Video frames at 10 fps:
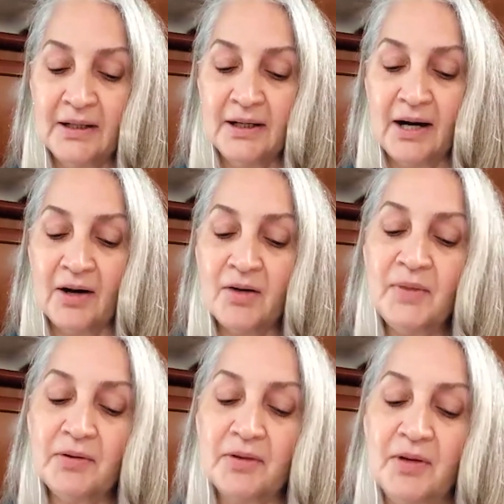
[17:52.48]
Our
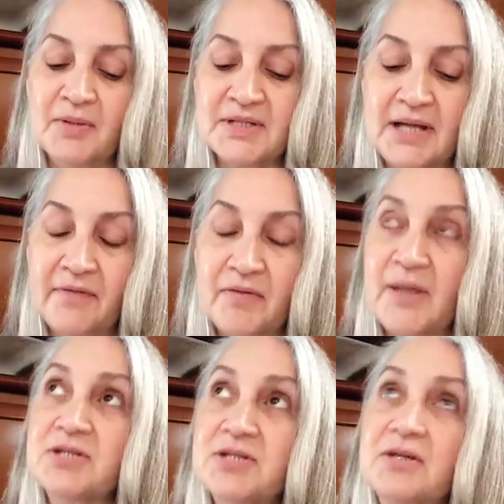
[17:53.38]
miracle was an
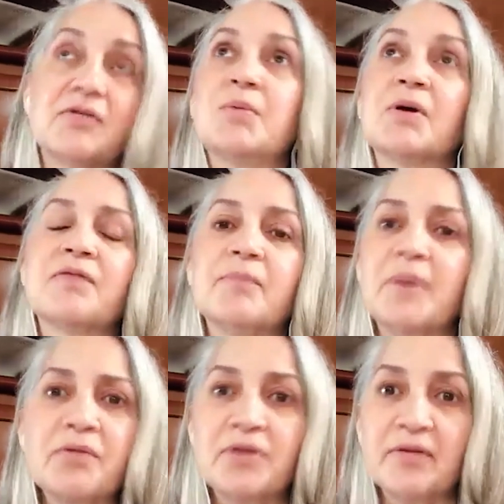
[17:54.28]
affirmation of rebirth for both